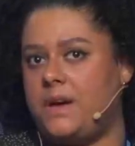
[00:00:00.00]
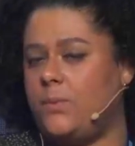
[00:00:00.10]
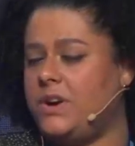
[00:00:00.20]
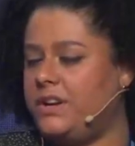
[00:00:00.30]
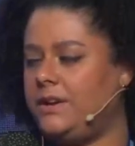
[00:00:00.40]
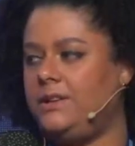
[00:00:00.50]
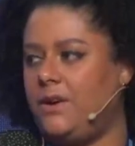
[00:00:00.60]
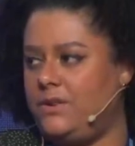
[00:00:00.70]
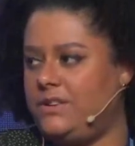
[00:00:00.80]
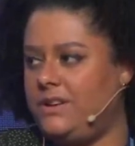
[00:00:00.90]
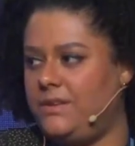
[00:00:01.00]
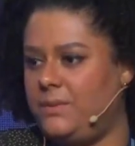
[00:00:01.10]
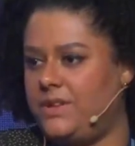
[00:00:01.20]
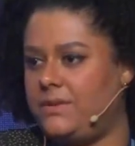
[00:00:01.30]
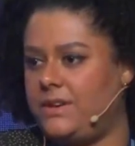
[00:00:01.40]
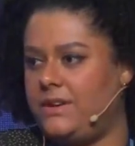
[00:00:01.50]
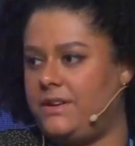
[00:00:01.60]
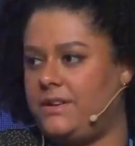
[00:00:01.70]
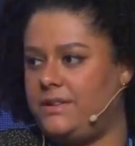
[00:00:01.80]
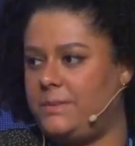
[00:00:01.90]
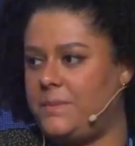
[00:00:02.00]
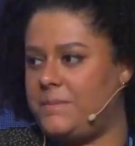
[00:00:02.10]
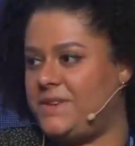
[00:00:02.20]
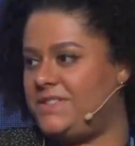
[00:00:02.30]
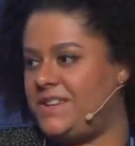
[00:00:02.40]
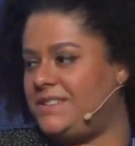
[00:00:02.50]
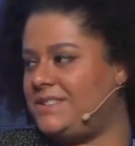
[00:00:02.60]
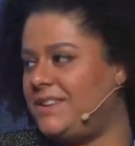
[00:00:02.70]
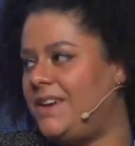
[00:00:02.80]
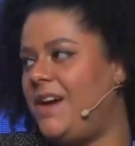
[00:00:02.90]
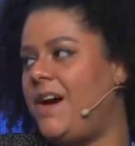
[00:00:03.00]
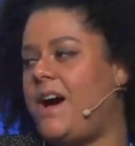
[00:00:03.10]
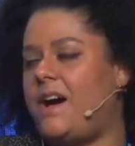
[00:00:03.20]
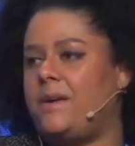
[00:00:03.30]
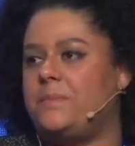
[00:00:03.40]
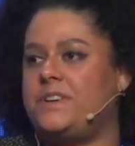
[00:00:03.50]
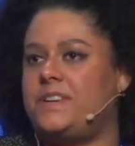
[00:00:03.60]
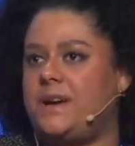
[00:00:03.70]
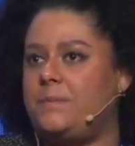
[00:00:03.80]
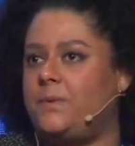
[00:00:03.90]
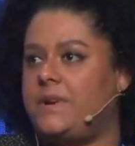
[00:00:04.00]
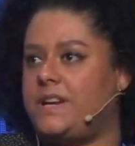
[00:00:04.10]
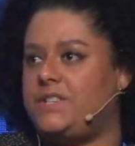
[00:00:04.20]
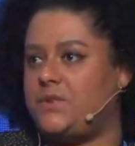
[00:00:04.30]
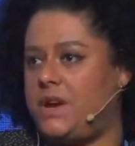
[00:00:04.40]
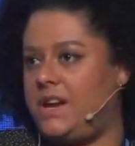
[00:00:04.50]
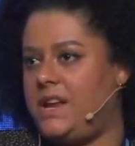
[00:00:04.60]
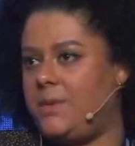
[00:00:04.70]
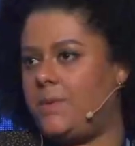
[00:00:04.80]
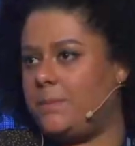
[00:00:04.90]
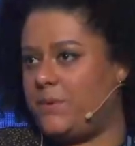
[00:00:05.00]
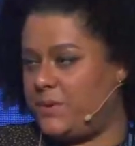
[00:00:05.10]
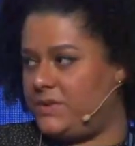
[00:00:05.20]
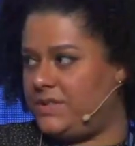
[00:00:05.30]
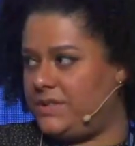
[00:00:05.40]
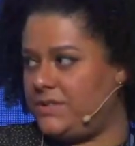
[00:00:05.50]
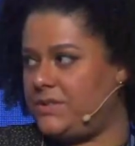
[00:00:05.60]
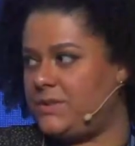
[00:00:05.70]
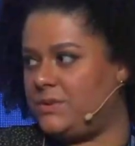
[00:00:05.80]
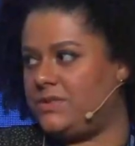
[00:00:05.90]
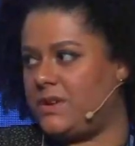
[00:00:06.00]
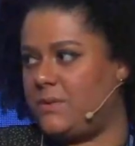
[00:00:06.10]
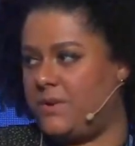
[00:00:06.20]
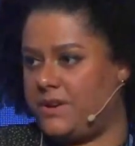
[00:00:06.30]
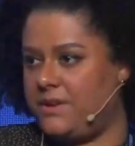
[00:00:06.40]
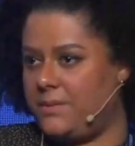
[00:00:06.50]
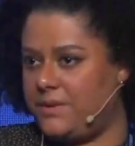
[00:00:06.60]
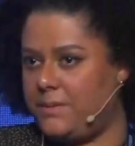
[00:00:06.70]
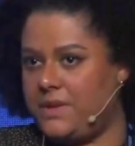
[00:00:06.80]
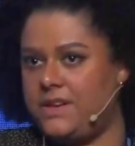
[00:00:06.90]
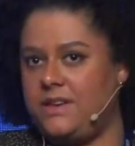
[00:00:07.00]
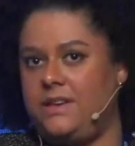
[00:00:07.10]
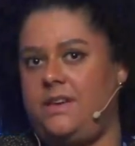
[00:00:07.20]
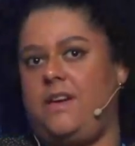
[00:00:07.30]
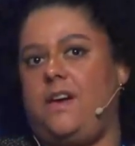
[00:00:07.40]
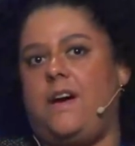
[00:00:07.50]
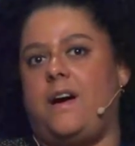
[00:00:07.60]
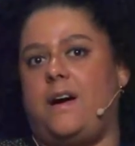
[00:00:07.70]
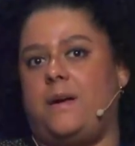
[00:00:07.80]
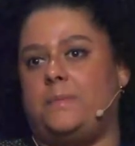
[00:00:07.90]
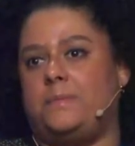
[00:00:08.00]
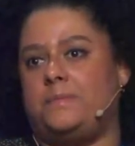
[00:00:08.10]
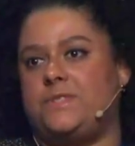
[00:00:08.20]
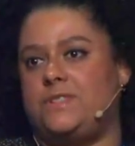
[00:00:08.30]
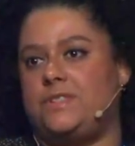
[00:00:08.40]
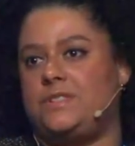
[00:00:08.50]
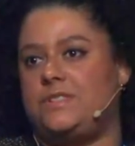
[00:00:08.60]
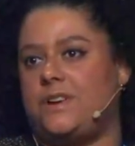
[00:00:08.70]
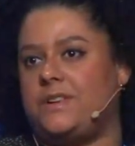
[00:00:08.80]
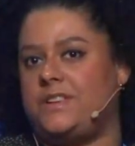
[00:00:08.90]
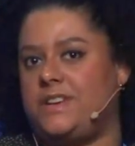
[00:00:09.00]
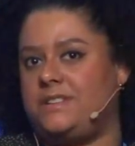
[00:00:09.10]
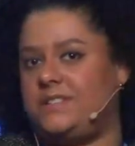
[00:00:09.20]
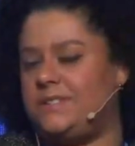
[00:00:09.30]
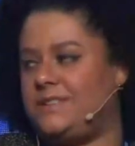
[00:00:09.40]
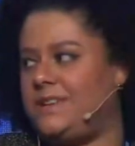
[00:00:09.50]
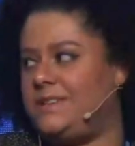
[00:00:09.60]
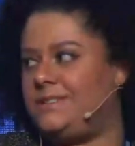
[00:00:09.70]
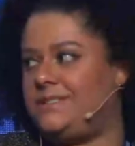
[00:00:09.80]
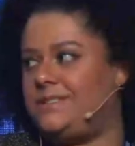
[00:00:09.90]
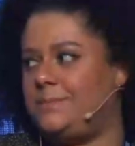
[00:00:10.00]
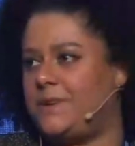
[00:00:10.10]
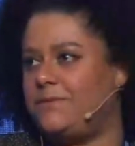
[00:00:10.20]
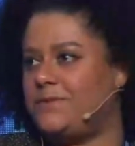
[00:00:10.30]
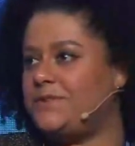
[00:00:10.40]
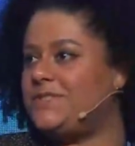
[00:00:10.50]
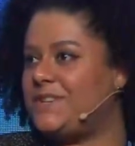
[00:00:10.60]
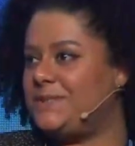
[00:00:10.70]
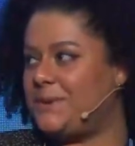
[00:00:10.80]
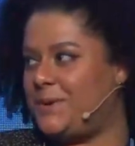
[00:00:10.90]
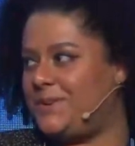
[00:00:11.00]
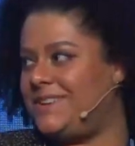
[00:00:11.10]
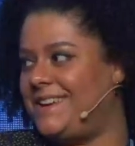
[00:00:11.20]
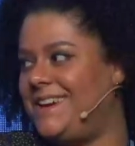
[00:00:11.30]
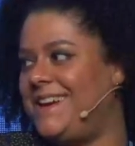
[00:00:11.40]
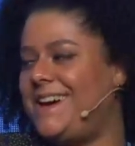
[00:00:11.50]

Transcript: work alone with under my business, but I'm already training one person to start working with me. She's starting as and is my first intern.